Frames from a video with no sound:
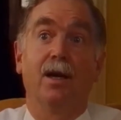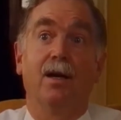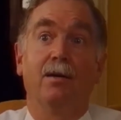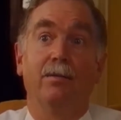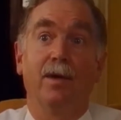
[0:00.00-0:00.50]

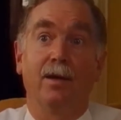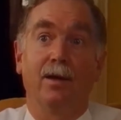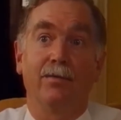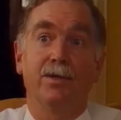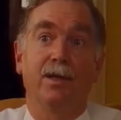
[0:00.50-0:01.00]
And
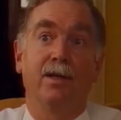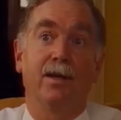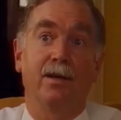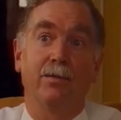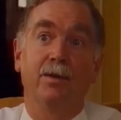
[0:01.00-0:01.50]
I've seen
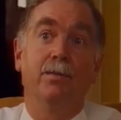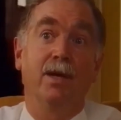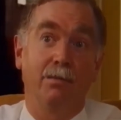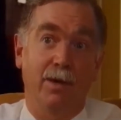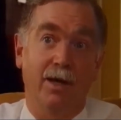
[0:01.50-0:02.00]
that with
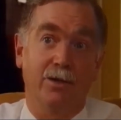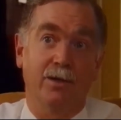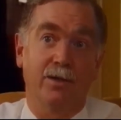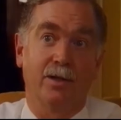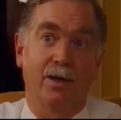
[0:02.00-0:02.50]
many
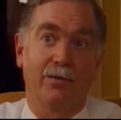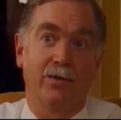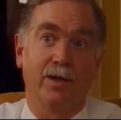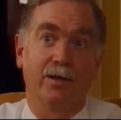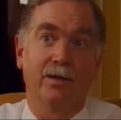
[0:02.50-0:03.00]
patients that I've
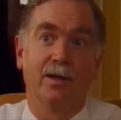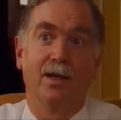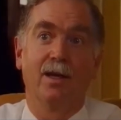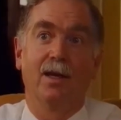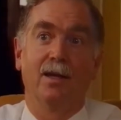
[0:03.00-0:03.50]
treated,
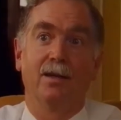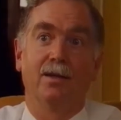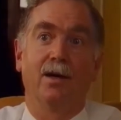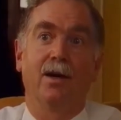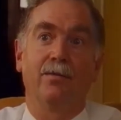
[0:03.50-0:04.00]
that
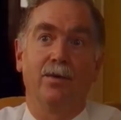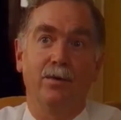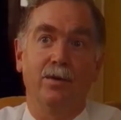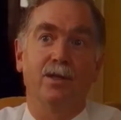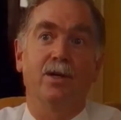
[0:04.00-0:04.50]
I
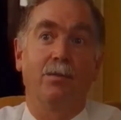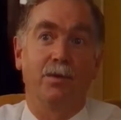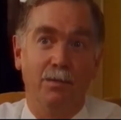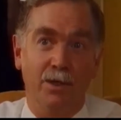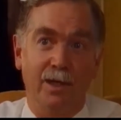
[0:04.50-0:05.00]
view this
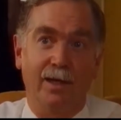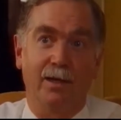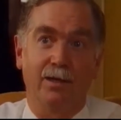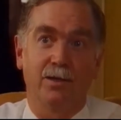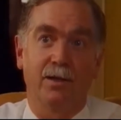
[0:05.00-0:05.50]
optimistically,
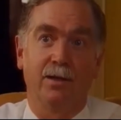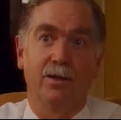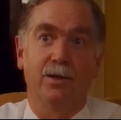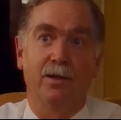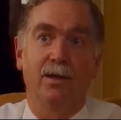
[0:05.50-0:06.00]
this
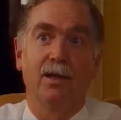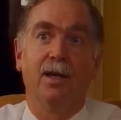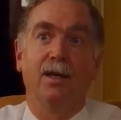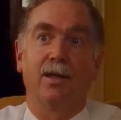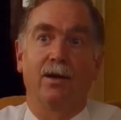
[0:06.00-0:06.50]
condition,
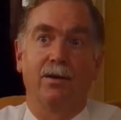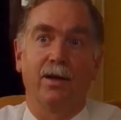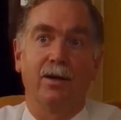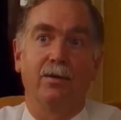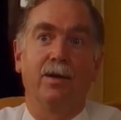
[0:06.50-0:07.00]
that
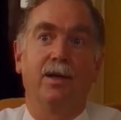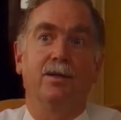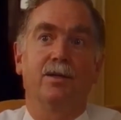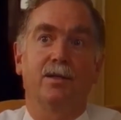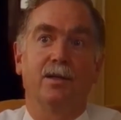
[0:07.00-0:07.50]
although
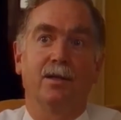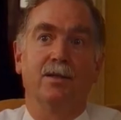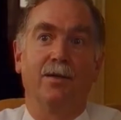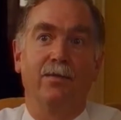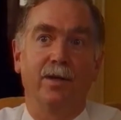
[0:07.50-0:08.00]
it's
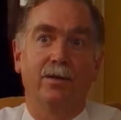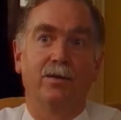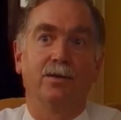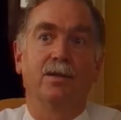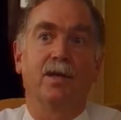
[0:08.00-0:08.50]

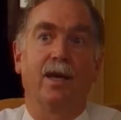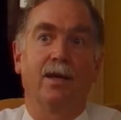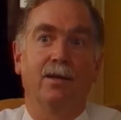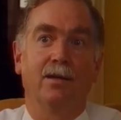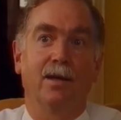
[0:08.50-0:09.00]
difficult
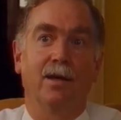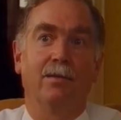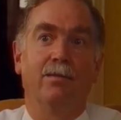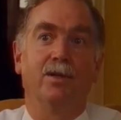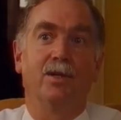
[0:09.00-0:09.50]

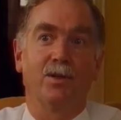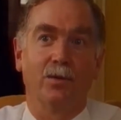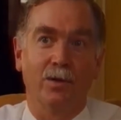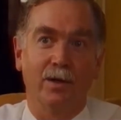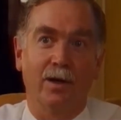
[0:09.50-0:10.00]
and
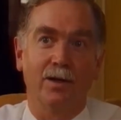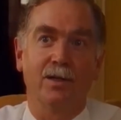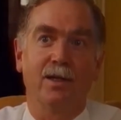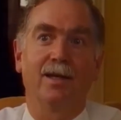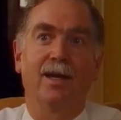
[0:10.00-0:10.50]

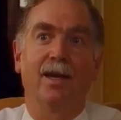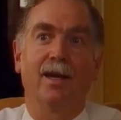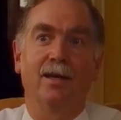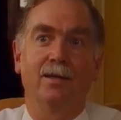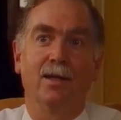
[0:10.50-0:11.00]
disorganising
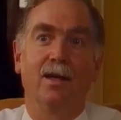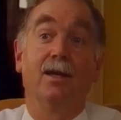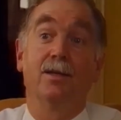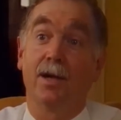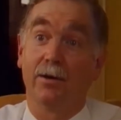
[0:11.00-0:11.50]

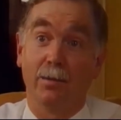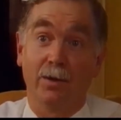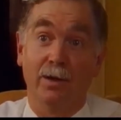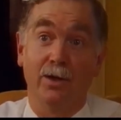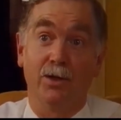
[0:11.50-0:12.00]
and terrible
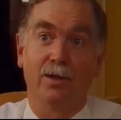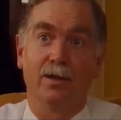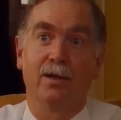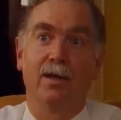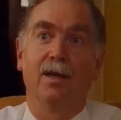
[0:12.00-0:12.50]

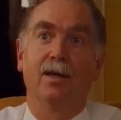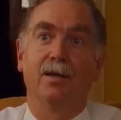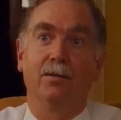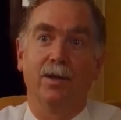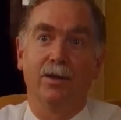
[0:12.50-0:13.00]
condition,
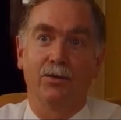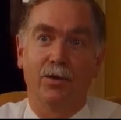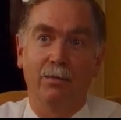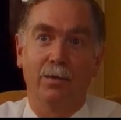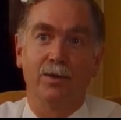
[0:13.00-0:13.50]
that when the
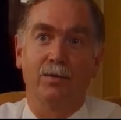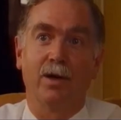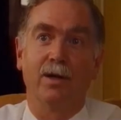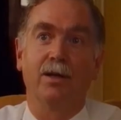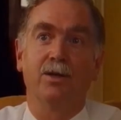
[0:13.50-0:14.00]
treatment's
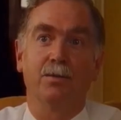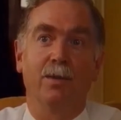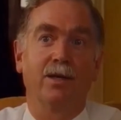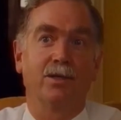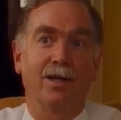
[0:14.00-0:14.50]
right, it just
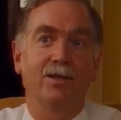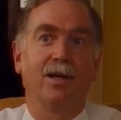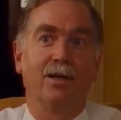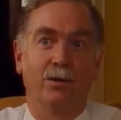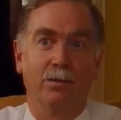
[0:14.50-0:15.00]
makes such an
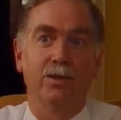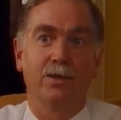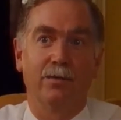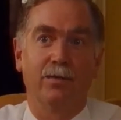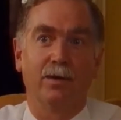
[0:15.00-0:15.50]
enormous
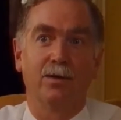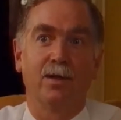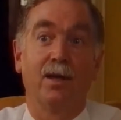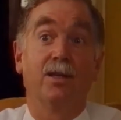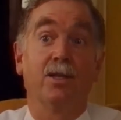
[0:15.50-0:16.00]
difference.
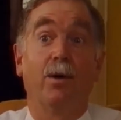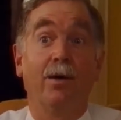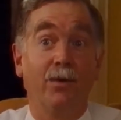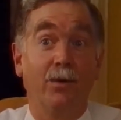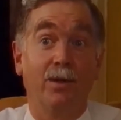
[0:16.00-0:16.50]
So I
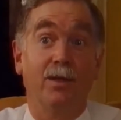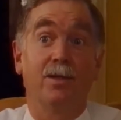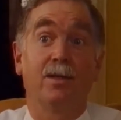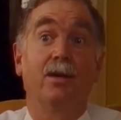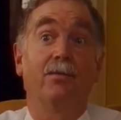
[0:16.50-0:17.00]
view
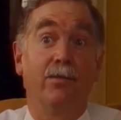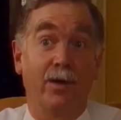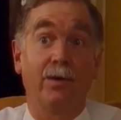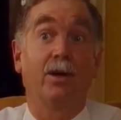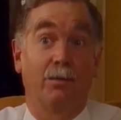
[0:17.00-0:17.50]
this
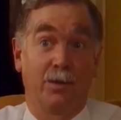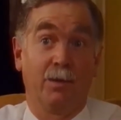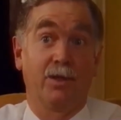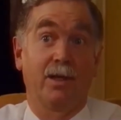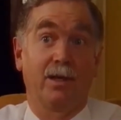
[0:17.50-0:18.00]
very
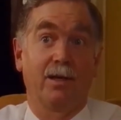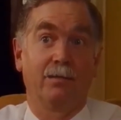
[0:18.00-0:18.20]
optimistically.